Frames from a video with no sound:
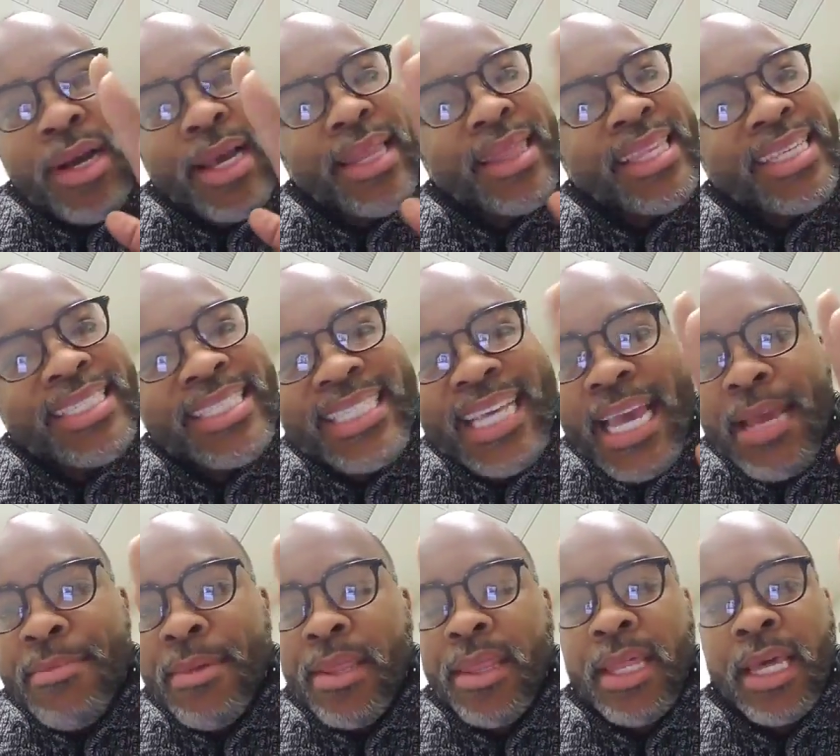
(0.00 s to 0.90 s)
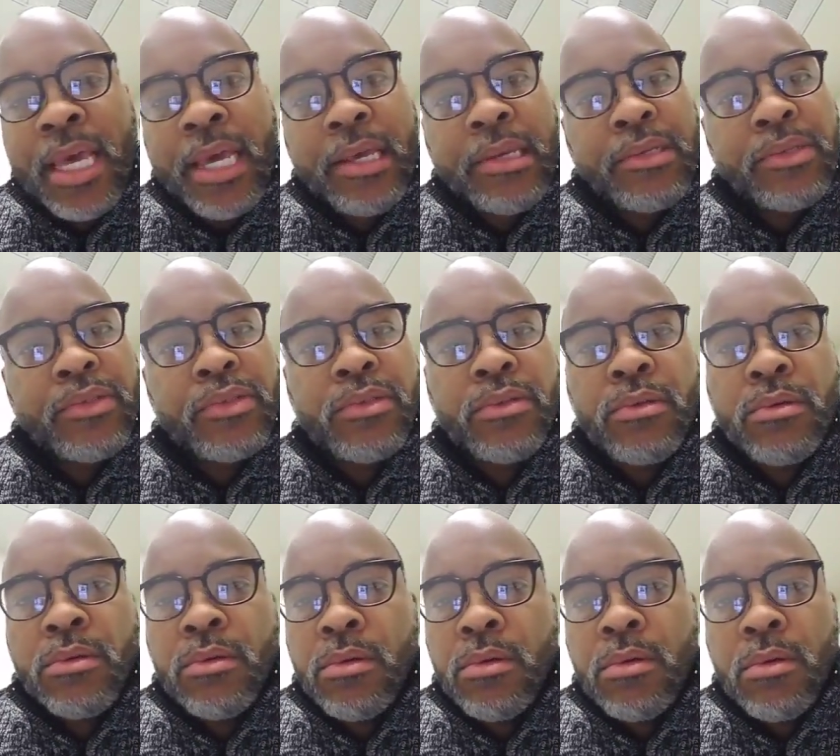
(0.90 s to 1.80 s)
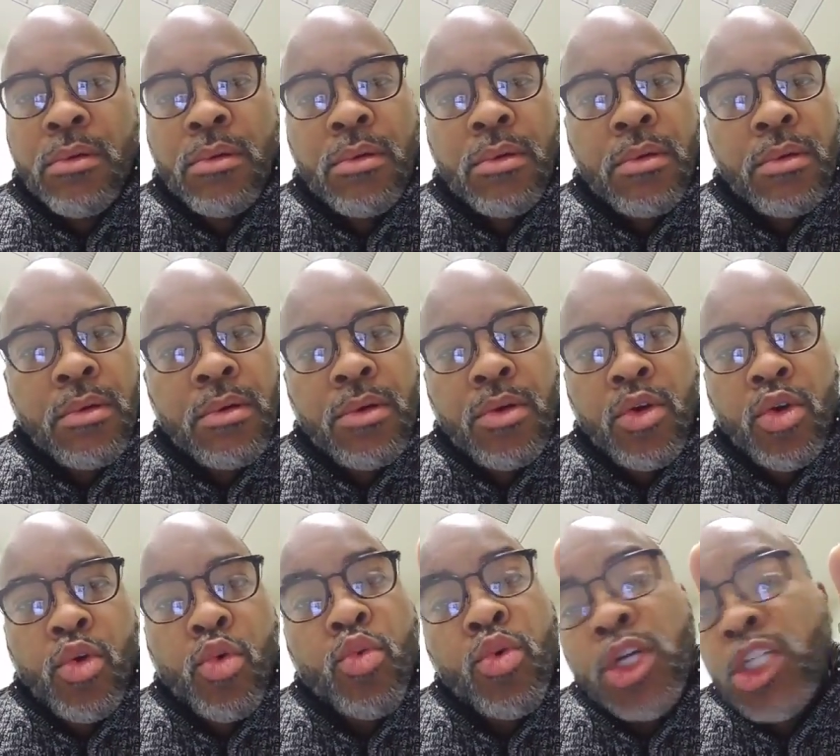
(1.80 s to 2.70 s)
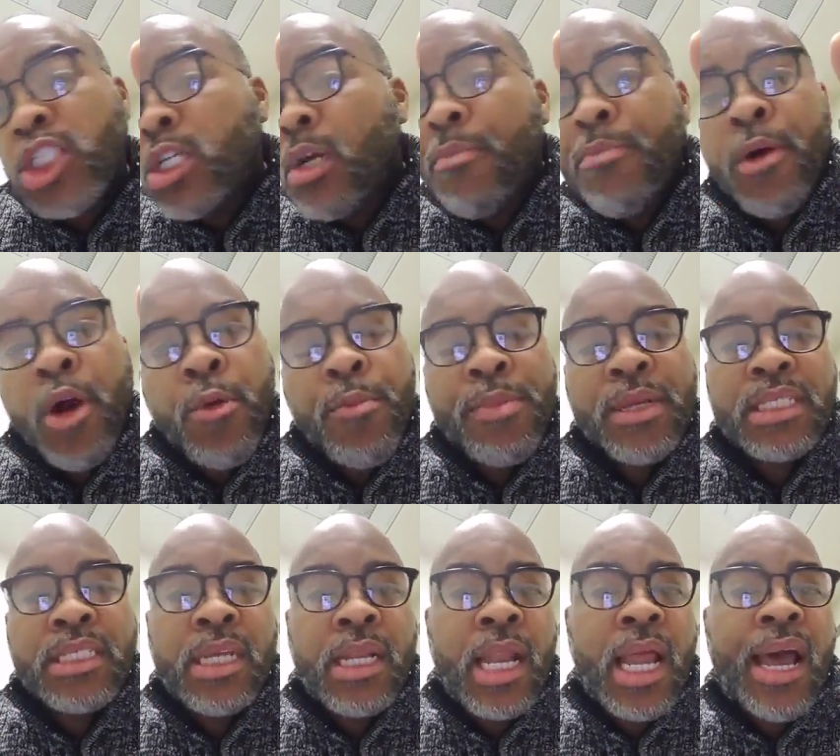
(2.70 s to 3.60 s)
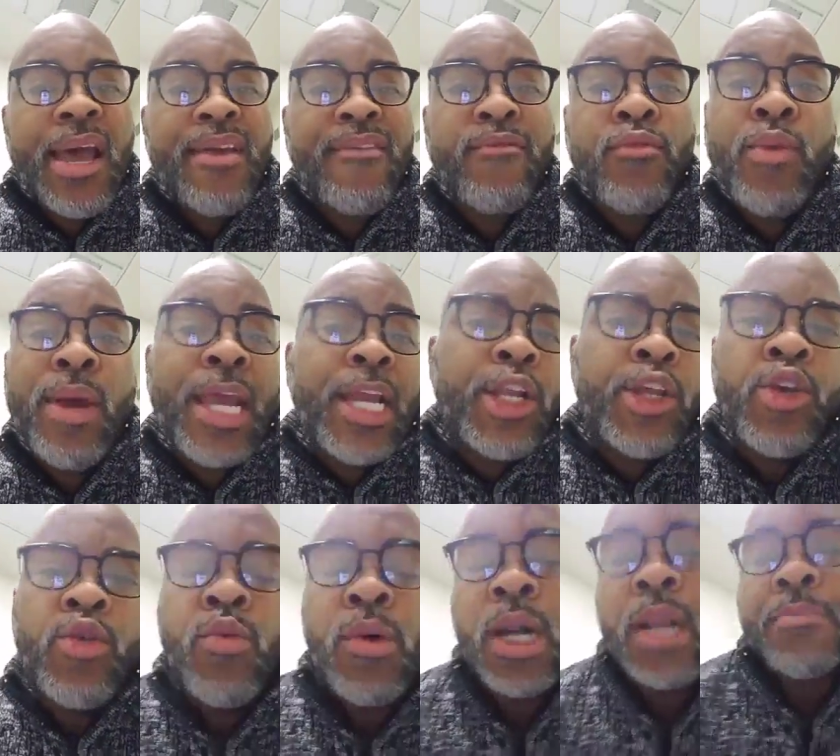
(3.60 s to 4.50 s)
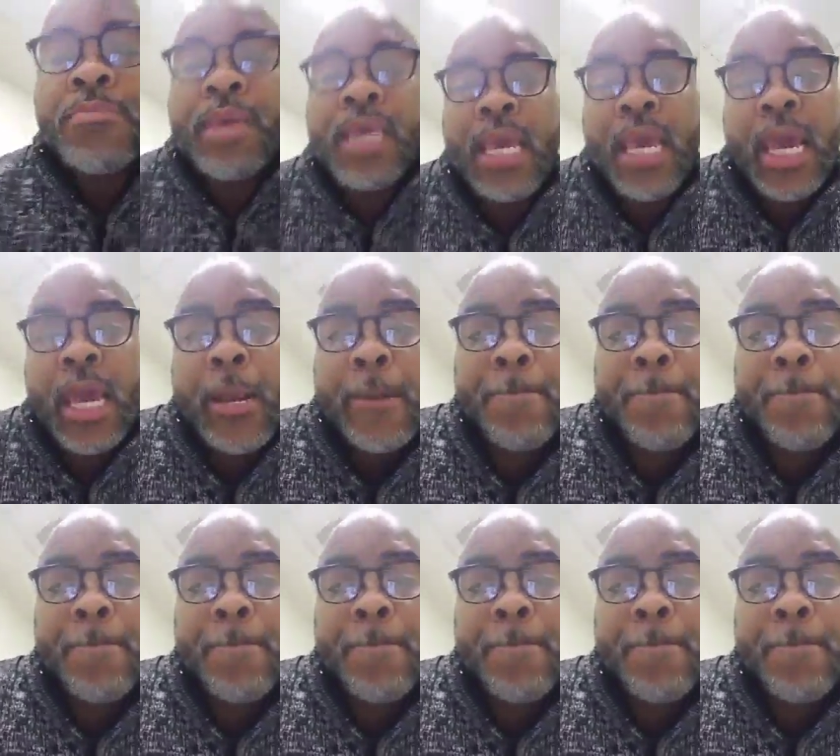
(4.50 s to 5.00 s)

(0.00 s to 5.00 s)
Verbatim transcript: at the scheme of things, what's your purpose in life? Where do you want to be in?